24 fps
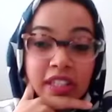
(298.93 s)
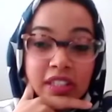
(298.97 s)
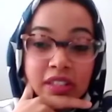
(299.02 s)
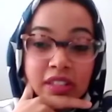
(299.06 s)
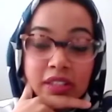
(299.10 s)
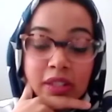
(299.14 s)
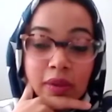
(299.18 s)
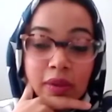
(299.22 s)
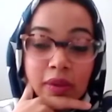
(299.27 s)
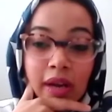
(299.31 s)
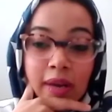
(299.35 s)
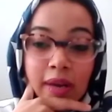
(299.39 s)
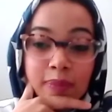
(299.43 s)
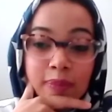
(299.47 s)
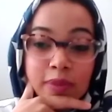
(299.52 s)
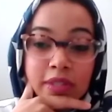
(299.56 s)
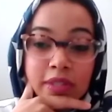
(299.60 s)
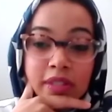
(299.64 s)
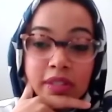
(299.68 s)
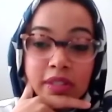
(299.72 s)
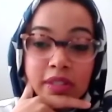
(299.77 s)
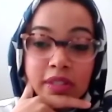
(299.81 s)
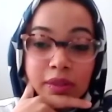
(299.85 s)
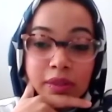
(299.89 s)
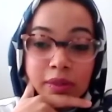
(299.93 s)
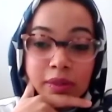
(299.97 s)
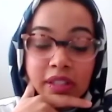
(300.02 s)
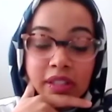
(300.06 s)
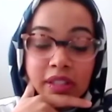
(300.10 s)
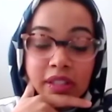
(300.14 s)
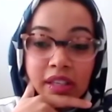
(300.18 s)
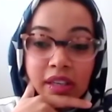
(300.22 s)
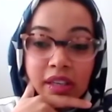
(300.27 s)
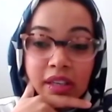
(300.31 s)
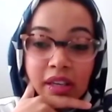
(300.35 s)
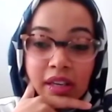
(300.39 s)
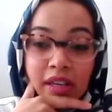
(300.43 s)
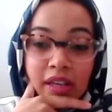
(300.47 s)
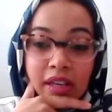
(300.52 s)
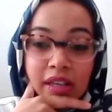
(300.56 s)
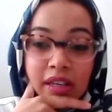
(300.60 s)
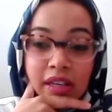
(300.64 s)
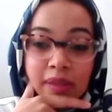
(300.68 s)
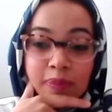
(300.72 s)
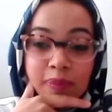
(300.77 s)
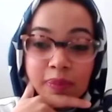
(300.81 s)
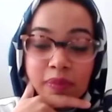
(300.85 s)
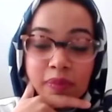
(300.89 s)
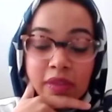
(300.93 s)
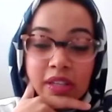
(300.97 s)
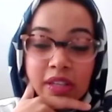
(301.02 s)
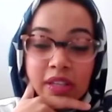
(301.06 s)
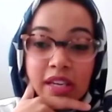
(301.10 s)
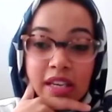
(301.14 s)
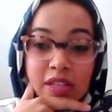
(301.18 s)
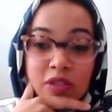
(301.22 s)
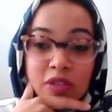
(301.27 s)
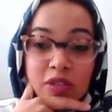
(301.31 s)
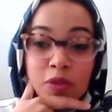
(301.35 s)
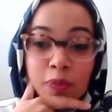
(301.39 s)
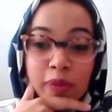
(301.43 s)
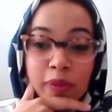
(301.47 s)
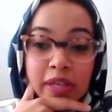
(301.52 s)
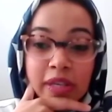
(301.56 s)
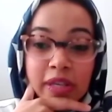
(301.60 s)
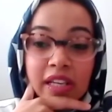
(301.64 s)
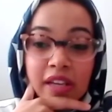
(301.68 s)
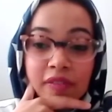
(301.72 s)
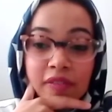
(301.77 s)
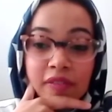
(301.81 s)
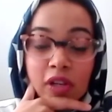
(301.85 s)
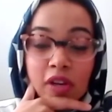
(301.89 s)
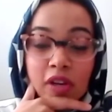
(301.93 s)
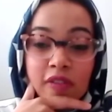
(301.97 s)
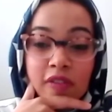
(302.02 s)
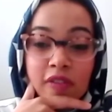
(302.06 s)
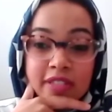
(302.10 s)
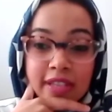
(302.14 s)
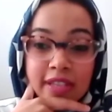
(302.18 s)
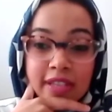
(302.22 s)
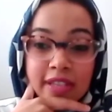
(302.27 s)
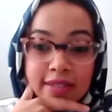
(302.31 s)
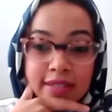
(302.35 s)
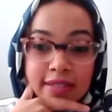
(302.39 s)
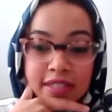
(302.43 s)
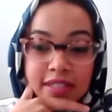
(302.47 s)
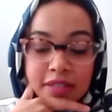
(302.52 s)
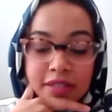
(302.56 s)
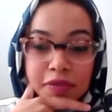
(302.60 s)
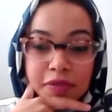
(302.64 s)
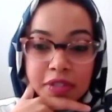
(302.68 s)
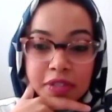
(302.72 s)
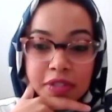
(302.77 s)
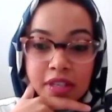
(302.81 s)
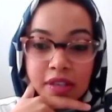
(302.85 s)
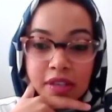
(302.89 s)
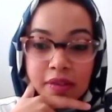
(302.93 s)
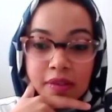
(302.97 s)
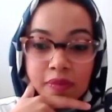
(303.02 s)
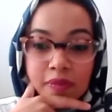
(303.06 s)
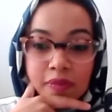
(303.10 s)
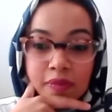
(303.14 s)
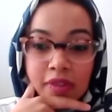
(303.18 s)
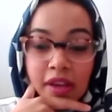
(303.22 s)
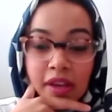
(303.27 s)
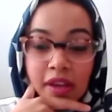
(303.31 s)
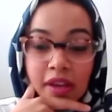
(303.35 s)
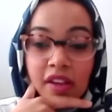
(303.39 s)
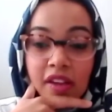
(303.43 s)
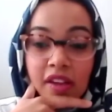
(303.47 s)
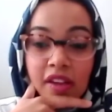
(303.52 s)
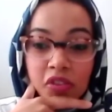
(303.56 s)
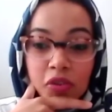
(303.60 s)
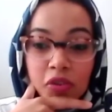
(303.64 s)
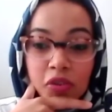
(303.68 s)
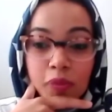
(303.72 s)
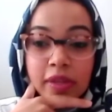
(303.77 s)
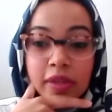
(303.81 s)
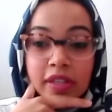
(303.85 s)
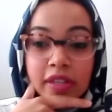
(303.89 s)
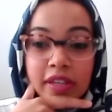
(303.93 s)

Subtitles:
No, absolutely. There needs to be a level of sensitivity. There has to be a